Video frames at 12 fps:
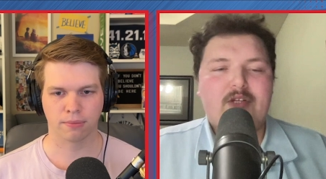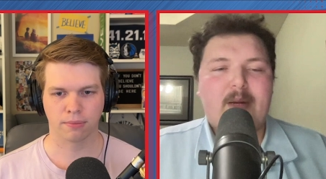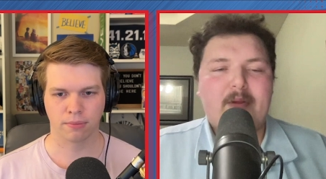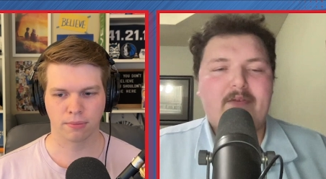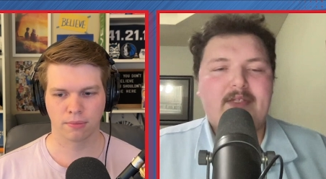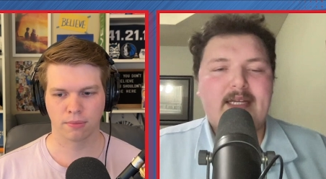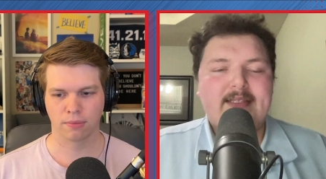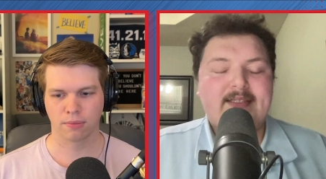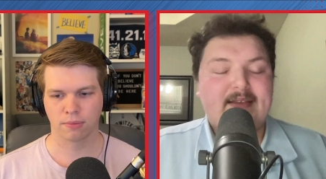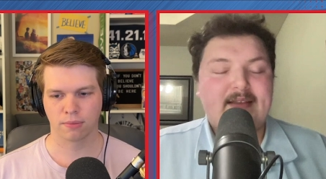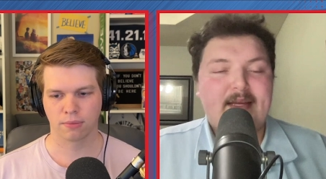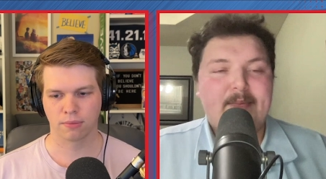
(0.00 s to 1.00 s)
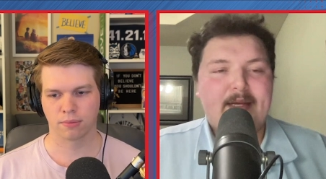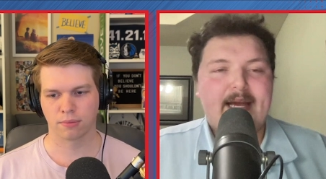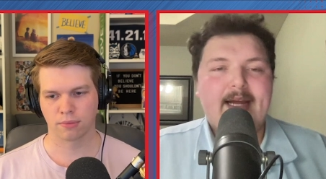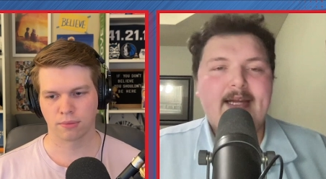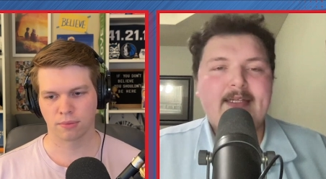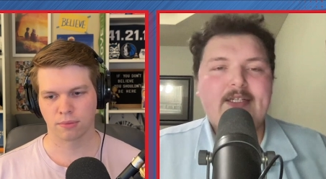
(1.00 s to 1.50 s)
Speaker 1: couple of seasons in the N B
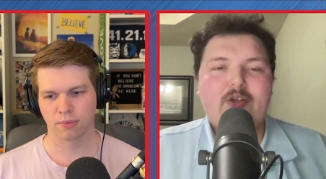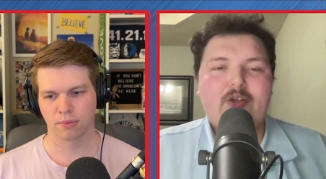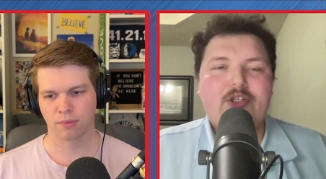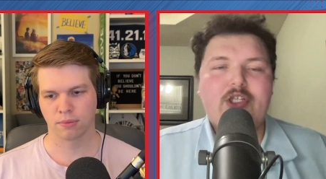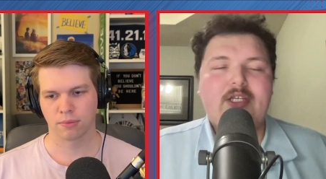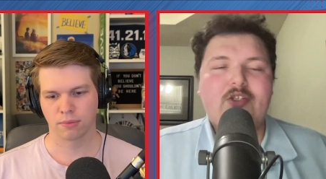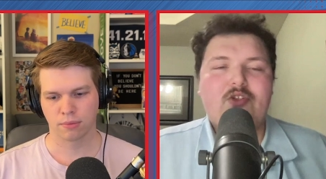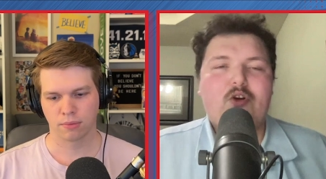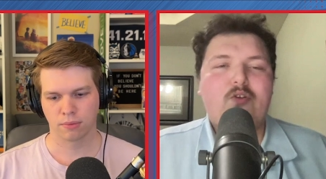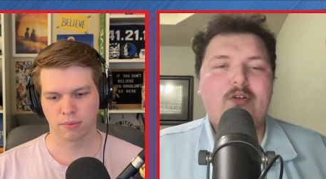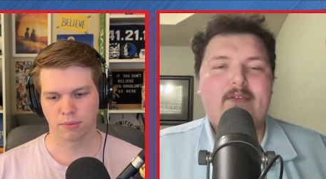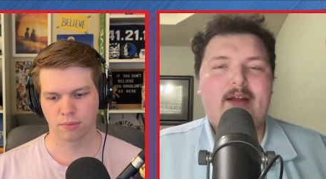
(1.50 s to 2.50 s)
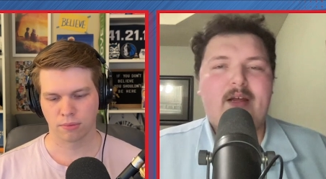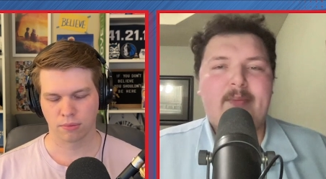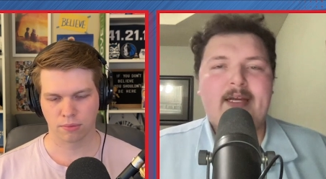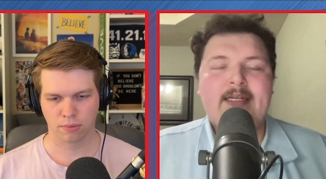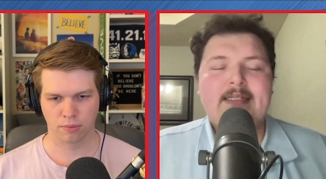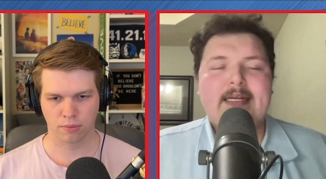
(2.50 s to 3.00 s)
A. So it's just internal
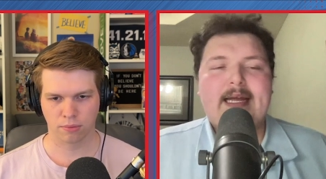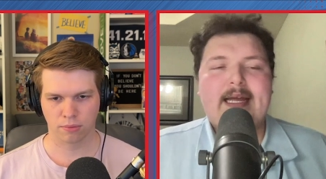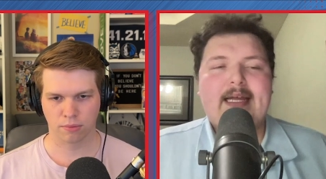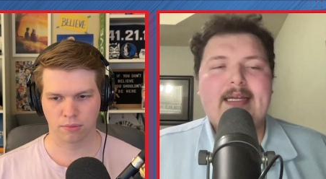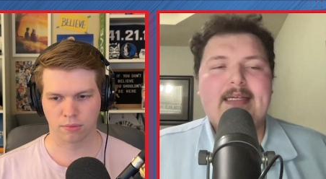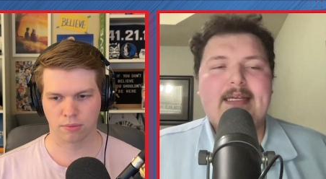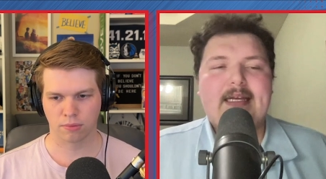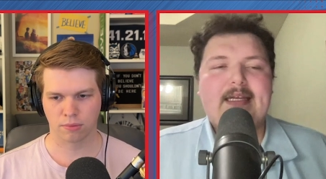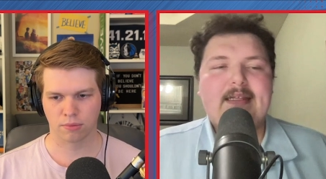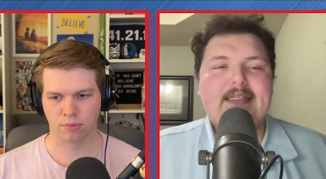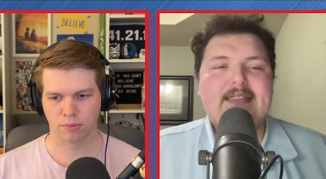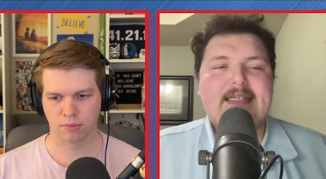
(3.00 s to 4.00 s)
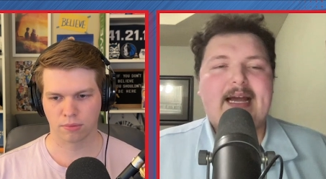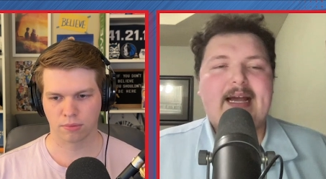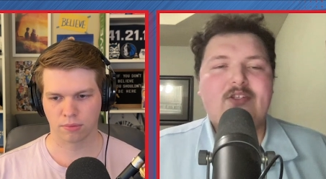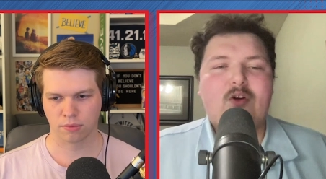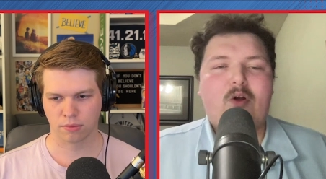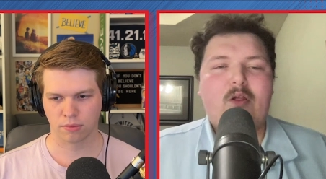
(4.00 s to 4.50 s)
development and getting these
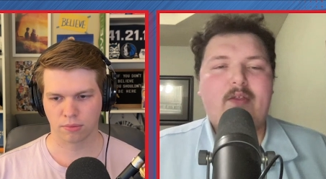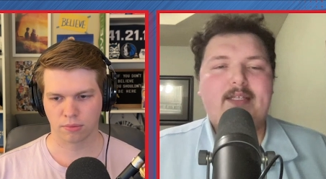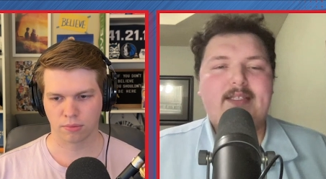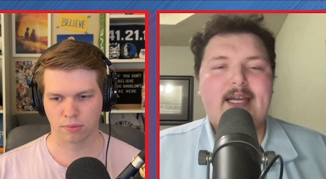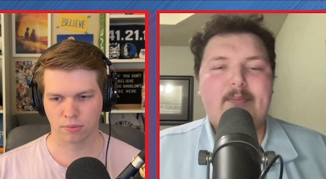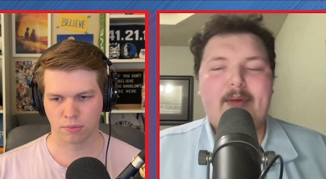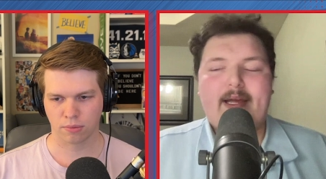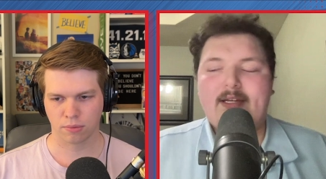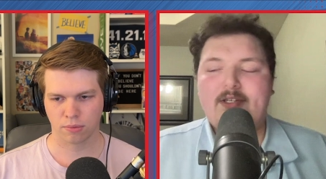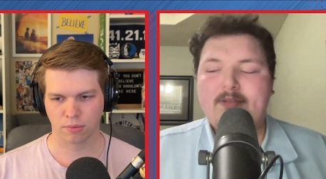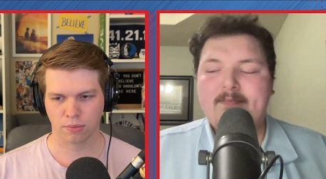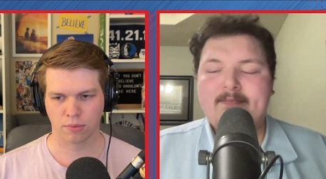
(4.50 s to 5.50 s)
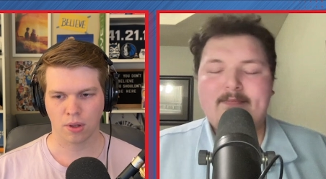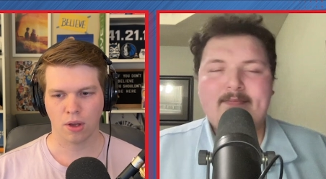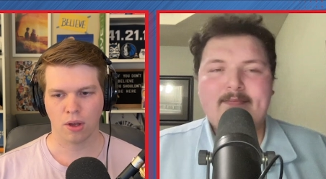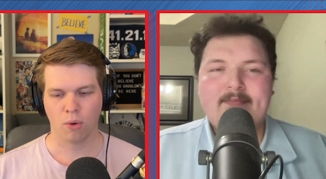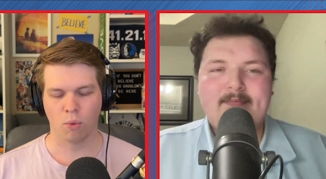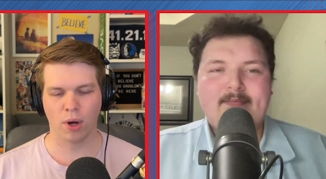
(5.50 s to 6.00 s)
guys all on the same page.
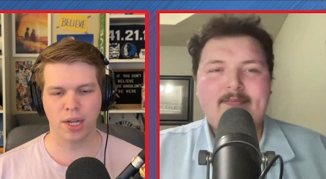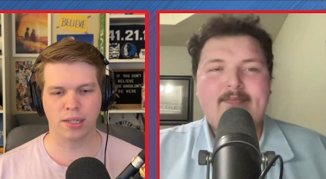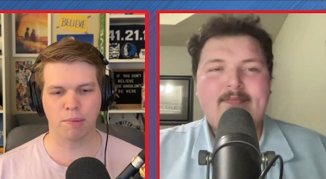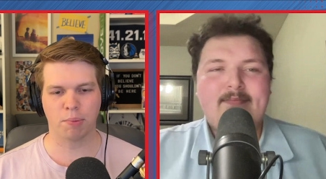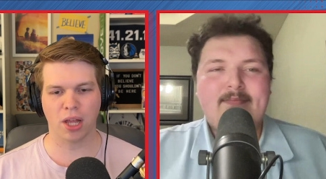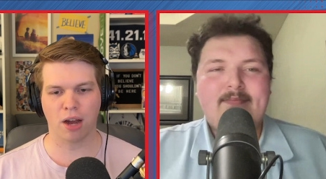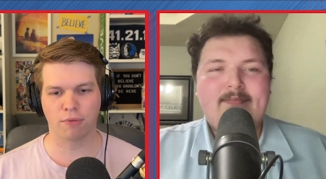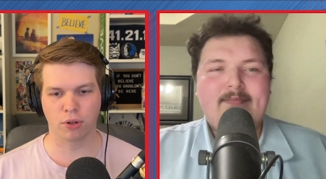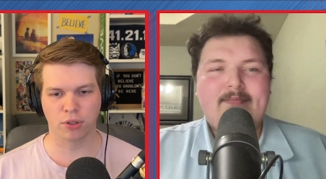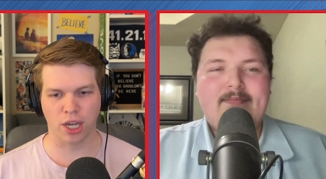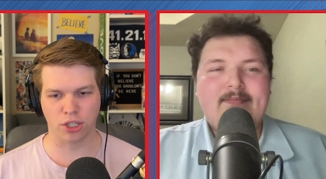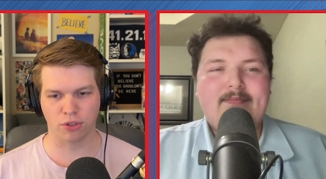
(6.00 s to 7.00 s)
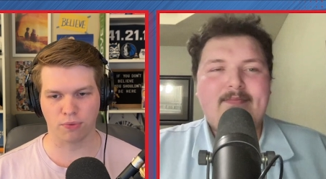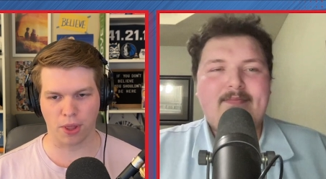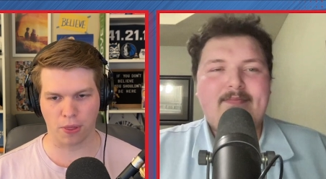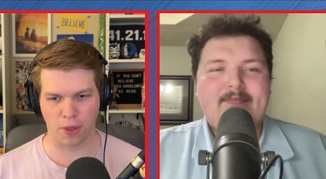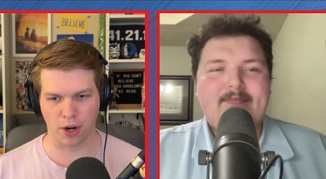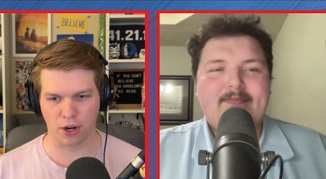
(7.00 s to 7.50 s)
Speaker 2: What is the playoff rotation for the
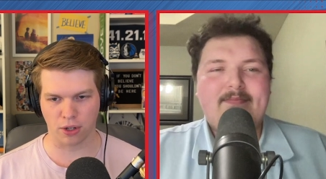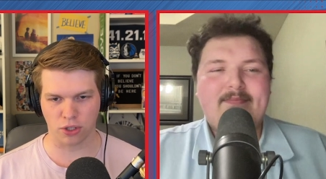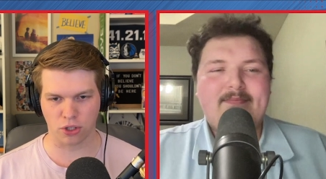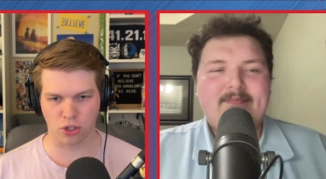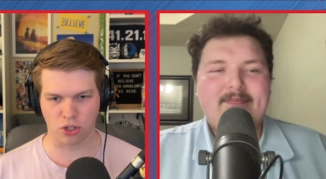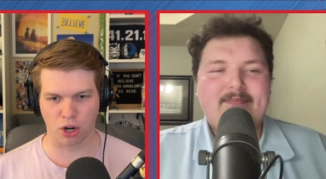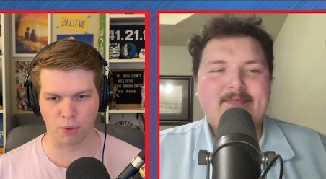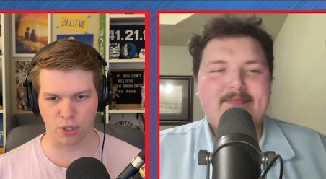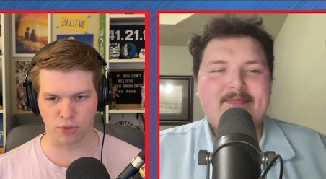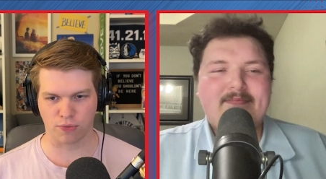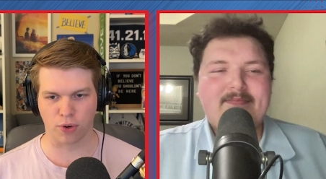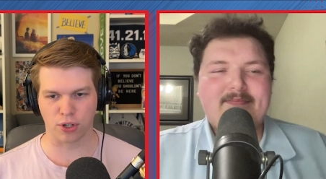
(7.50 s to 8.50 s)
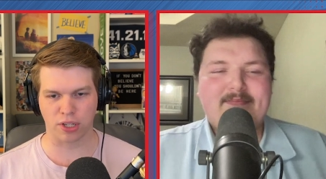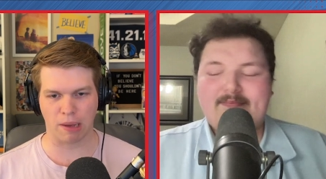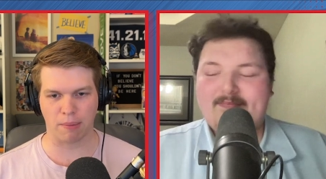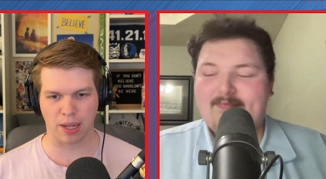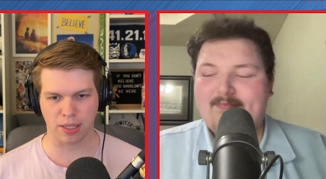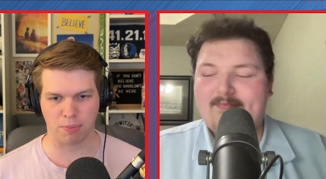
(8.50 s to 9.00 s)
Thunder? Let's just start with this first game
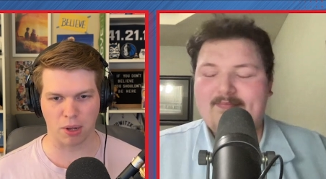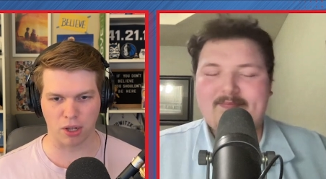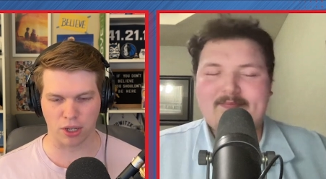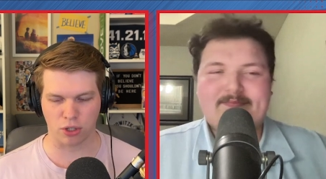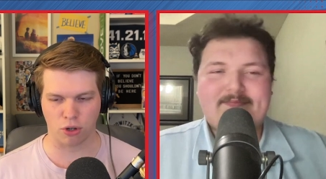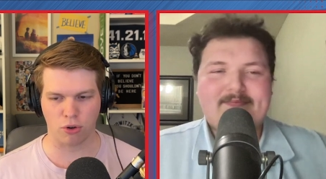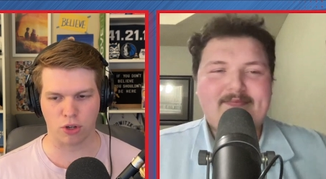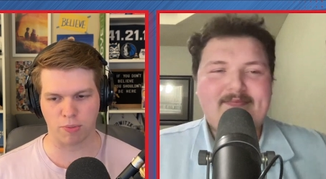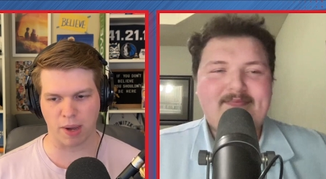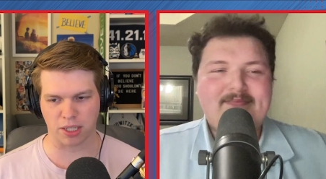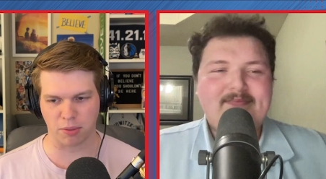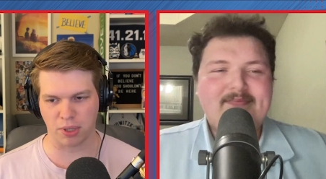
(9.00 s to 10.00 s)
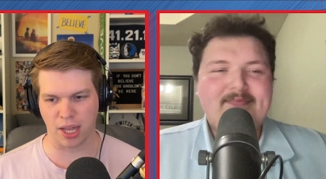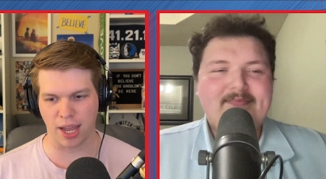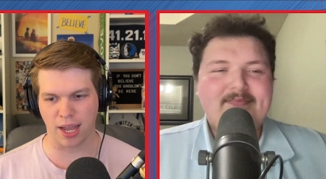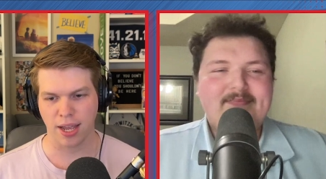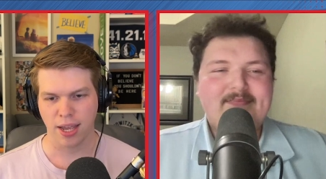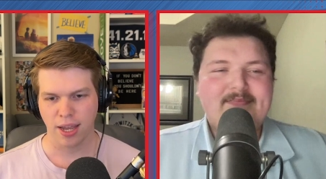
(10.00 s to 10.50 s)
against the Pelicans. Who do you expect to
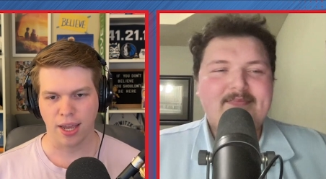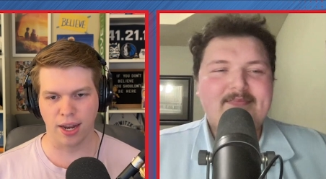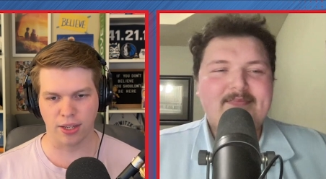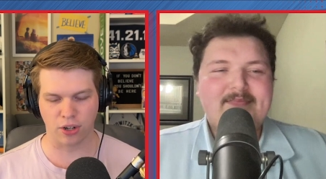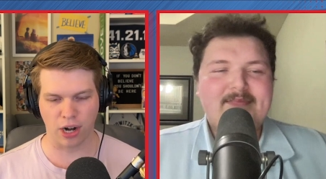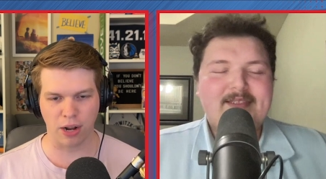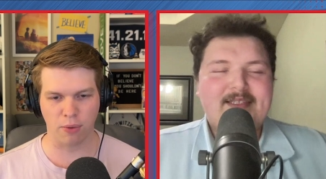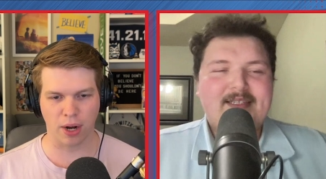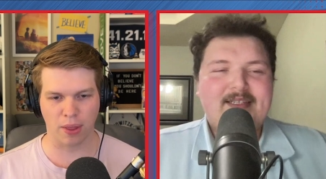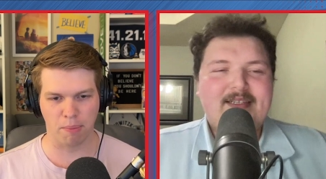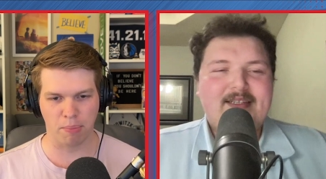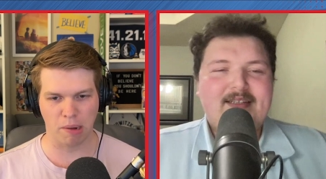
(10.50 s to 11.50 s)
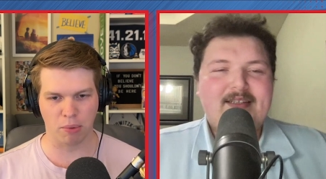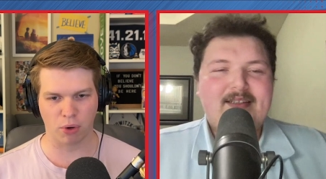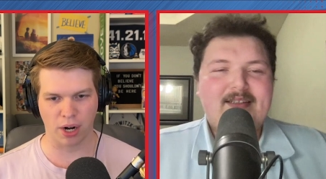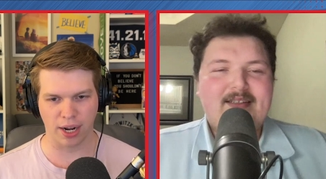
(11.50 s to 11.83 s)
play, and is there anyone on the bubble right